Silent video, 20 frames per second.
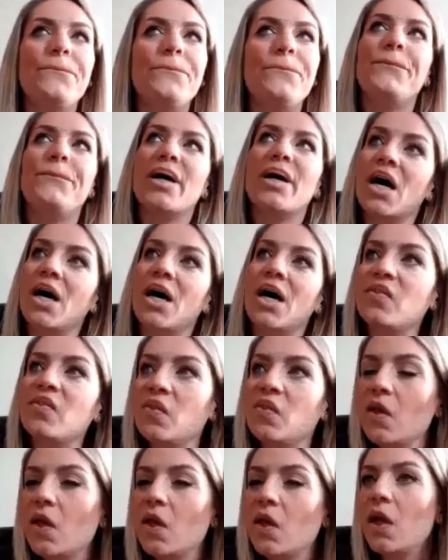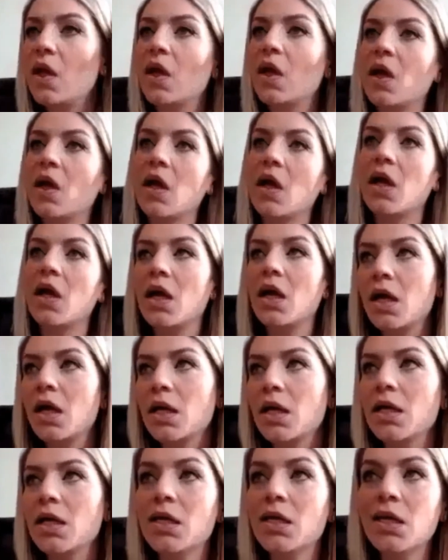But,
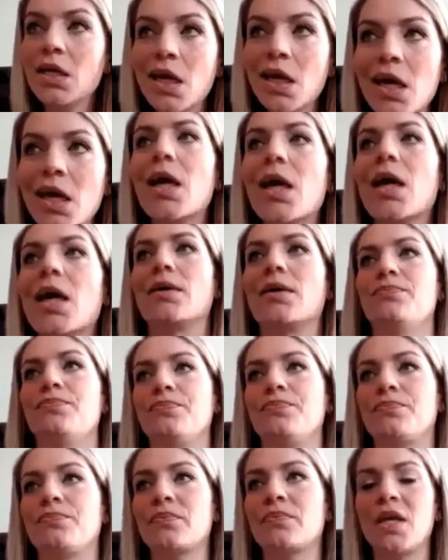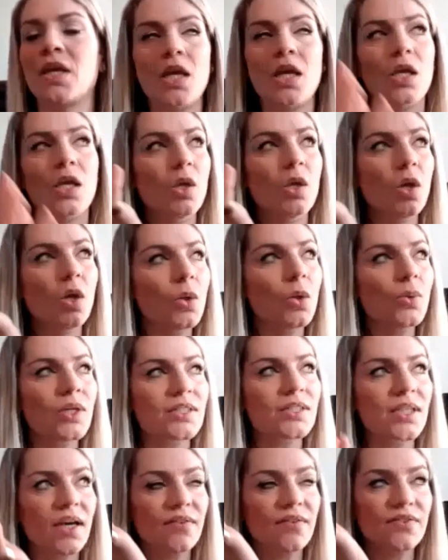yeah, you
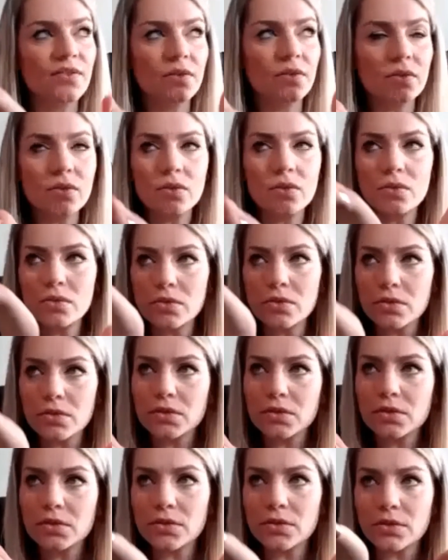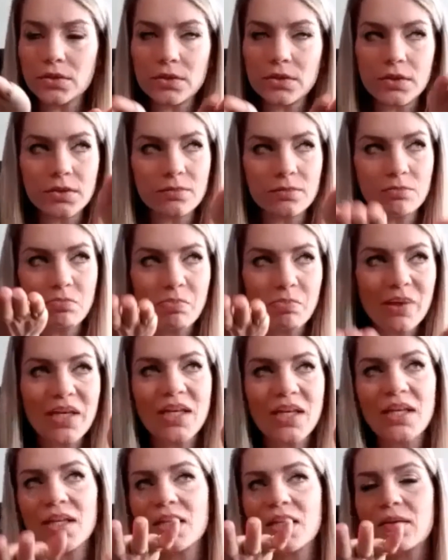always have to
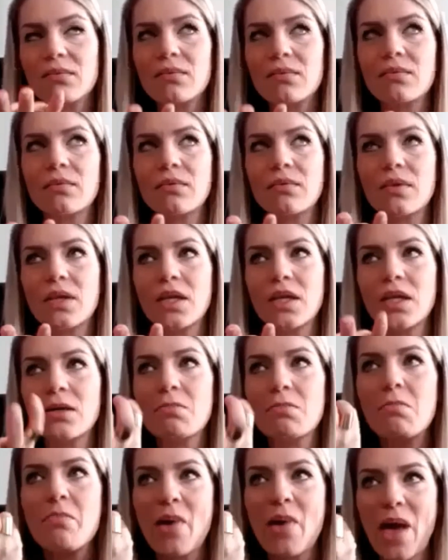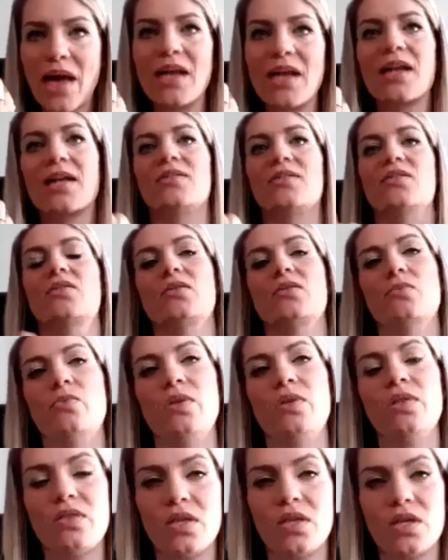be in balance
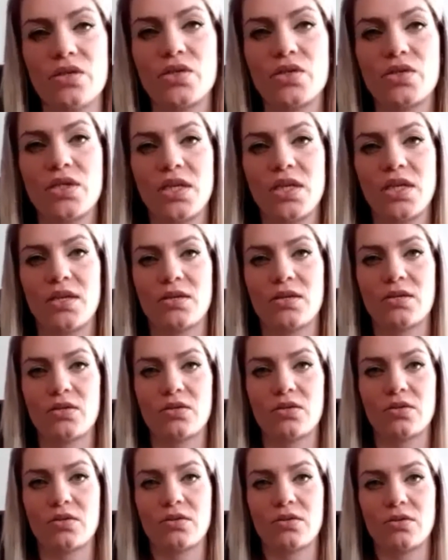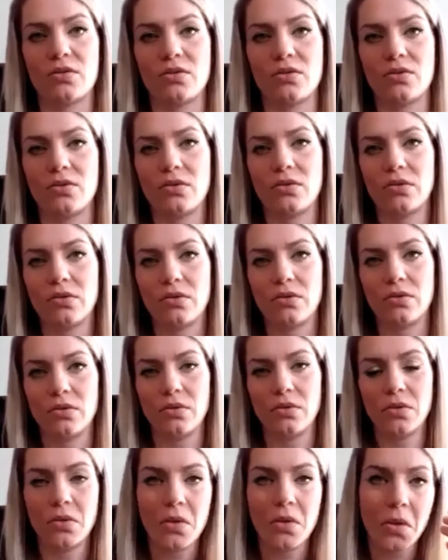with these things,
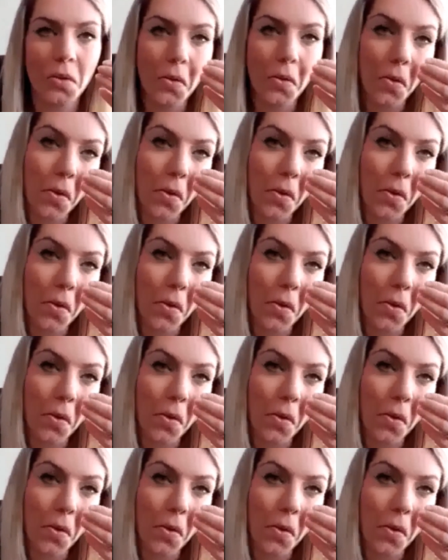you know?